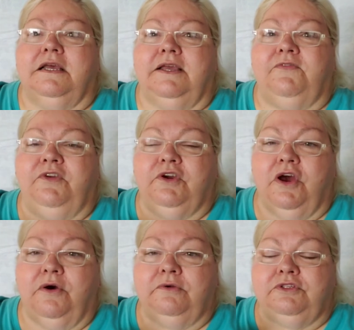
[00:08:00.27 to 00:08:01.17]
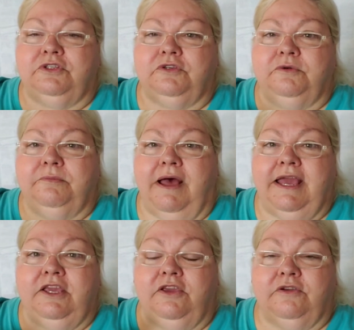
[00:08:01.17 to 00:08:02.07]
If you go to my
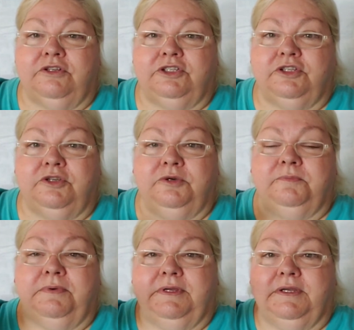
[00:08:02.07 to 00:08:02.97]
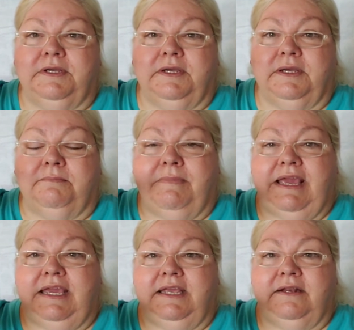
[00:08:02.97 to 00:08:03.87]
YouTube
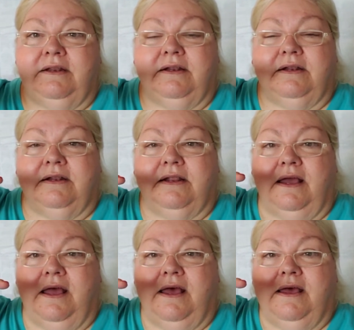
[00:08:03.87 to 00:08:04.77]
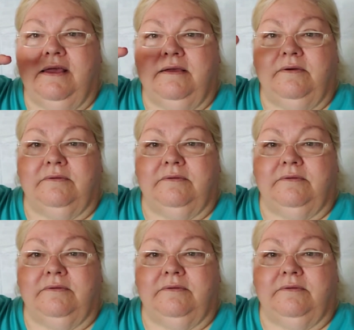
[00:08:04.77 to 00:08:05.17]
main, uh,